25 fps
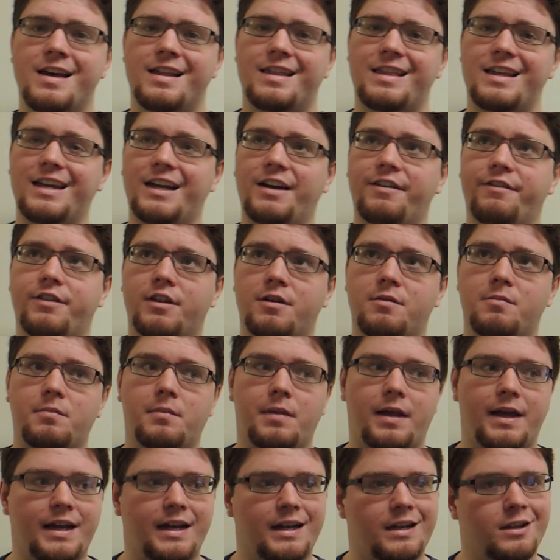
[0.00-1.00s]
Think of them
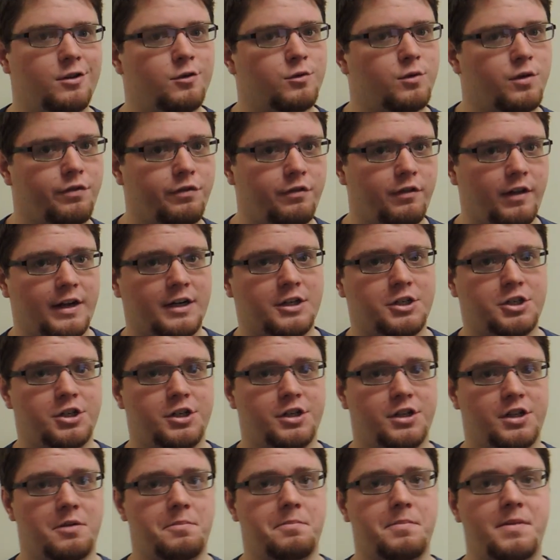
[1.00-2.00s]
like the reflection
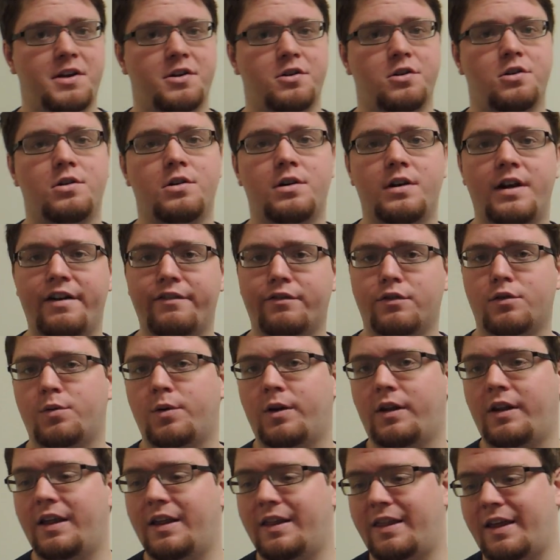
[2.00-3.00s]
in the mirror, never
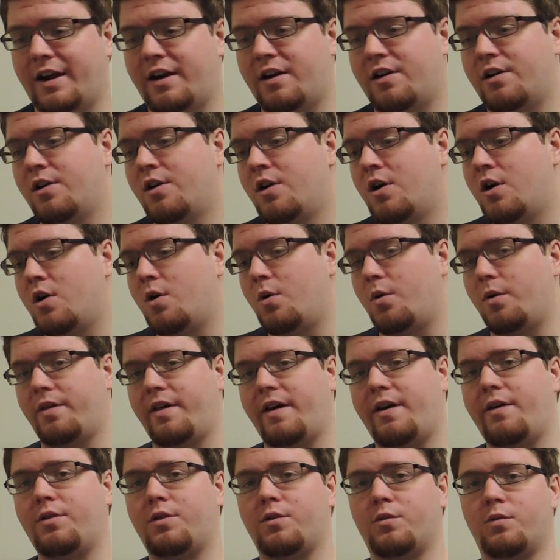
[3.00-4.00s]
really there
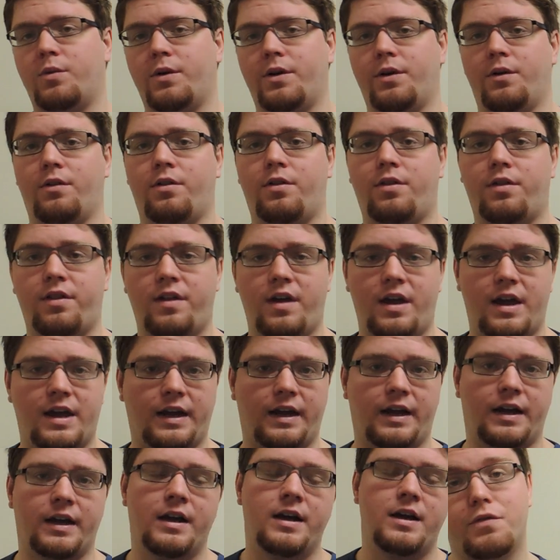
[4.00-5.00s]
without the real
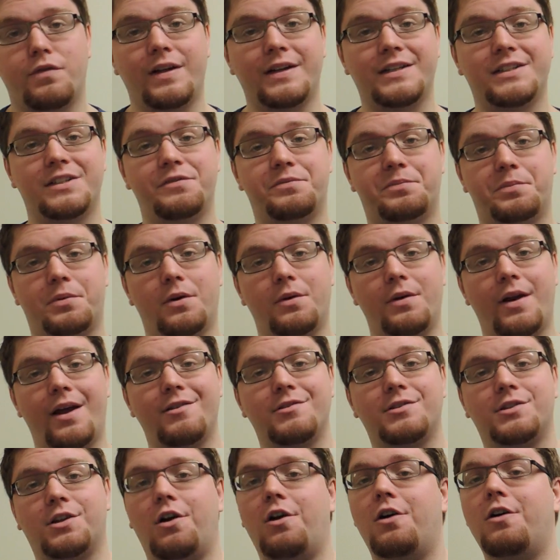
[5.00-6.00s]
thing. Reflexive
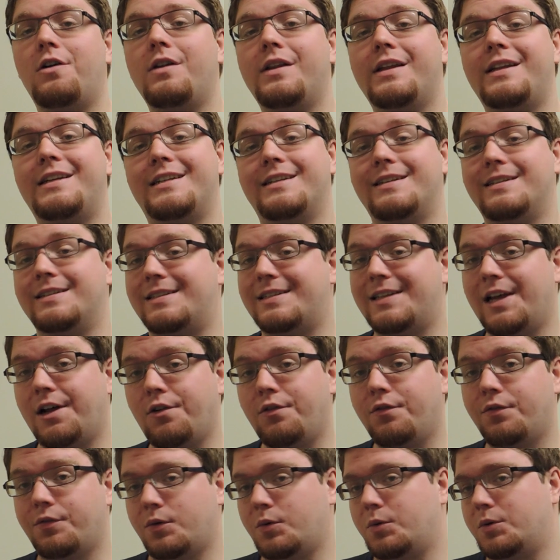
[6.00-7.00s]
pronouns all end in
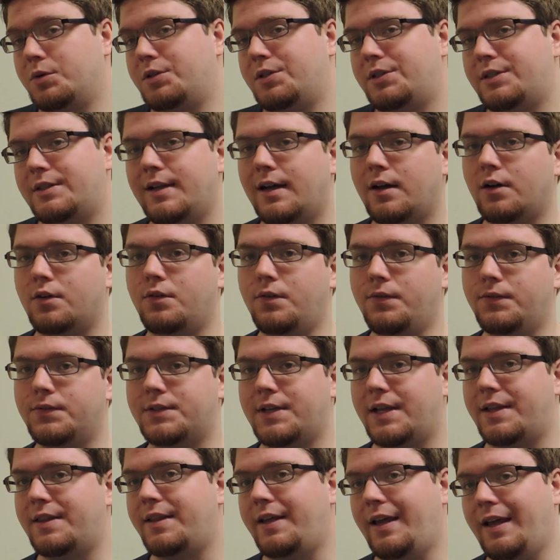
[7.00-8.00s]
self or
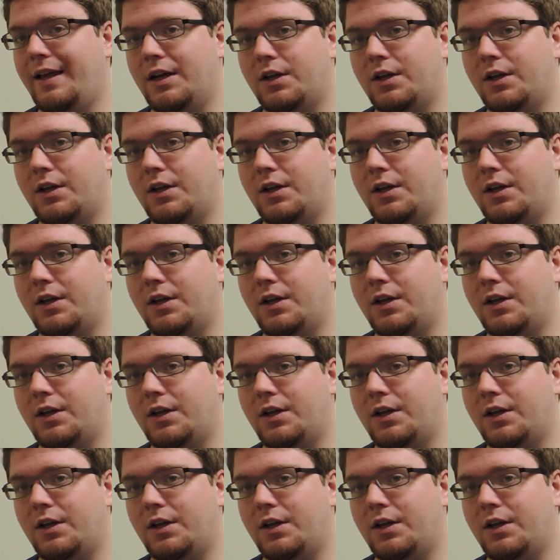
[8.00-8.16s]
selves, and they